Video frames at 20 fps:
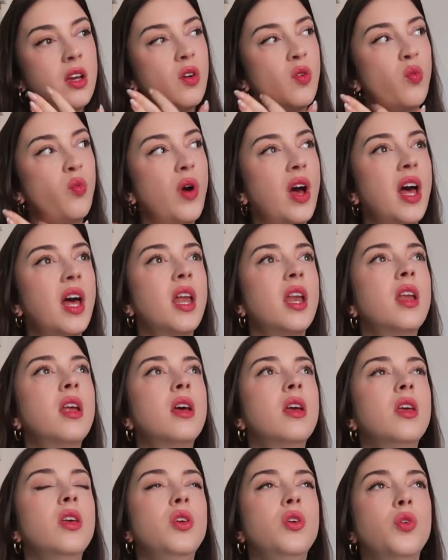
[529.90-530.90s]
when
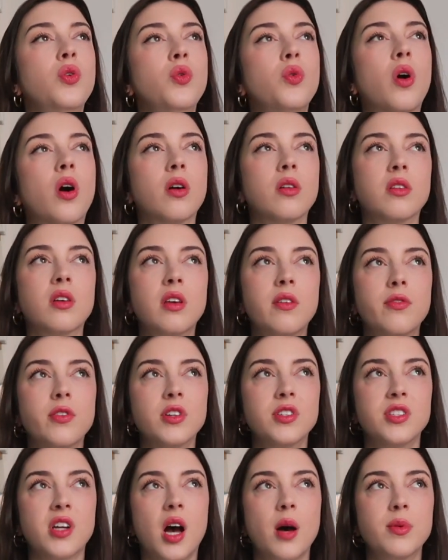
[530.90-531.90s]
you are looking for
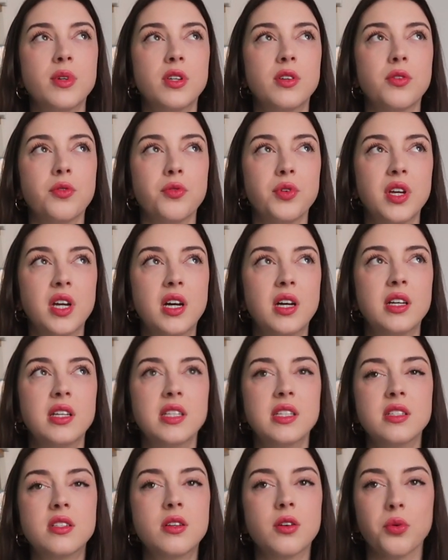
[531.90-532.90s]
a job in Korea
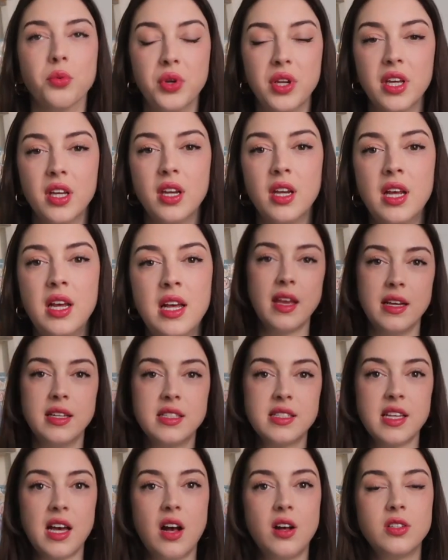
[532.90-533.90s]
is Korean.
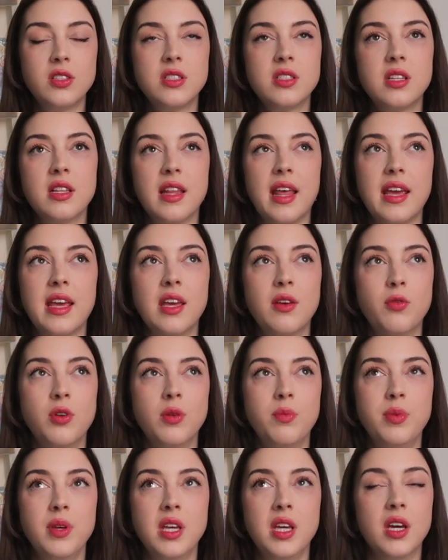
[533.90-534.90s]
It sounds like it
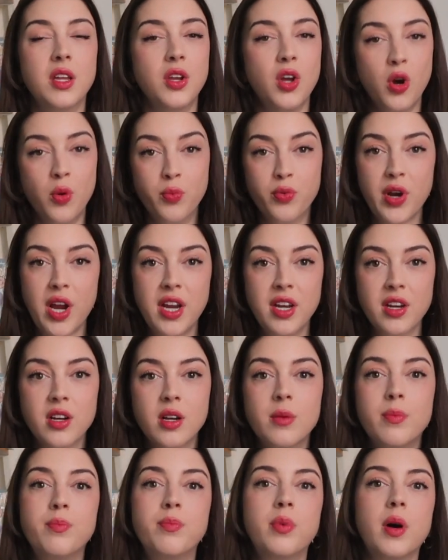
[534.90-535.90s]
would be a
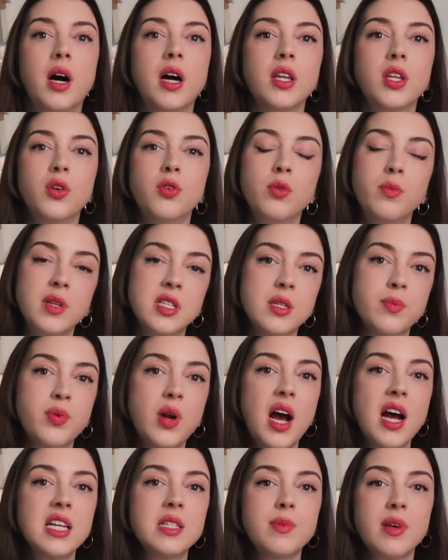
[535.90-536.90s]
no-brainer, but you would be
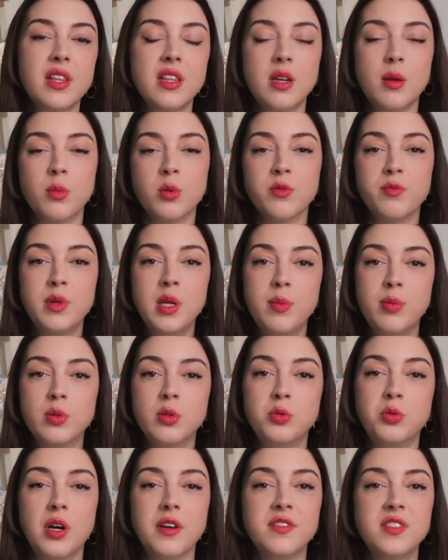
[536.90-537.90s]
surprised by the number of people
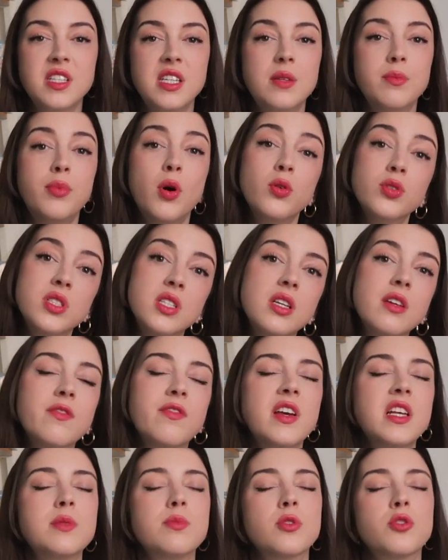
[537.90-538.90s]
who I've seen posting in
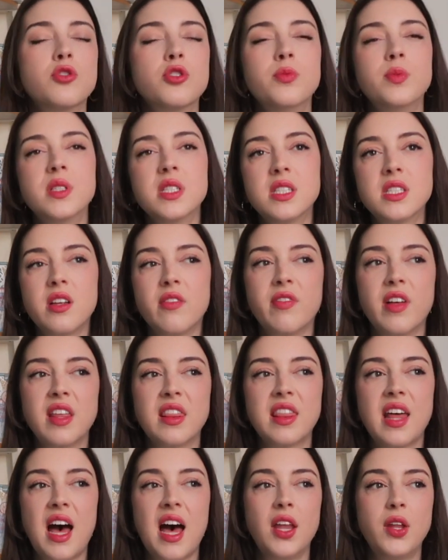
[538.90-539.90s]
Facebook groups and stuff
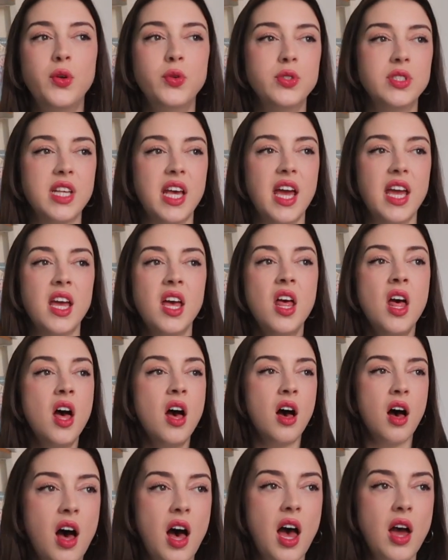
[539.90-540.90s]
like that who say,
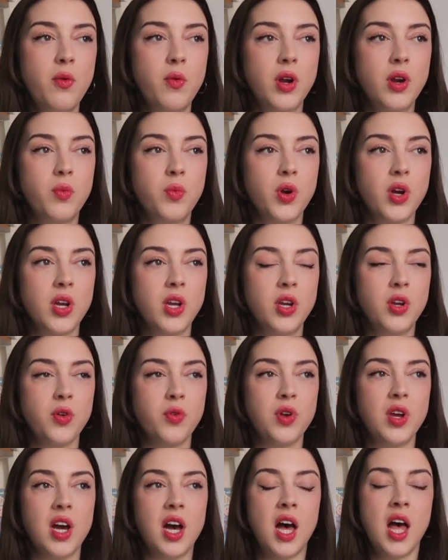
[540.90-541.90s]
I want to work in
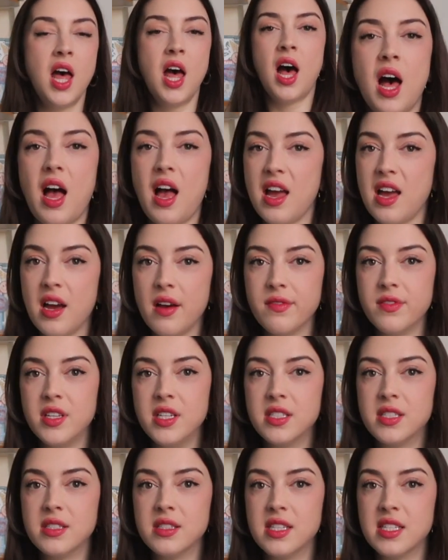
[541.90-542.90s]
Korea, I have
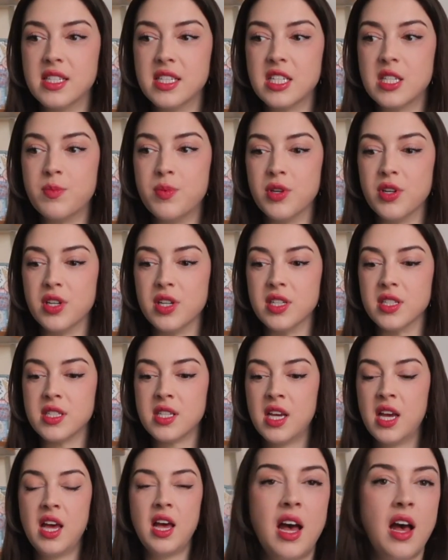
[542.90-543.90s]
this experience,
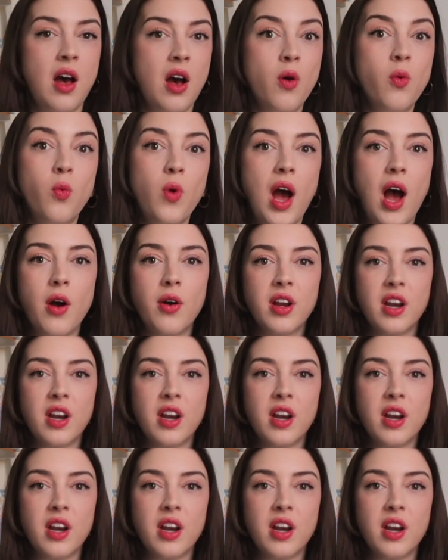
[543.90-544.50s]
how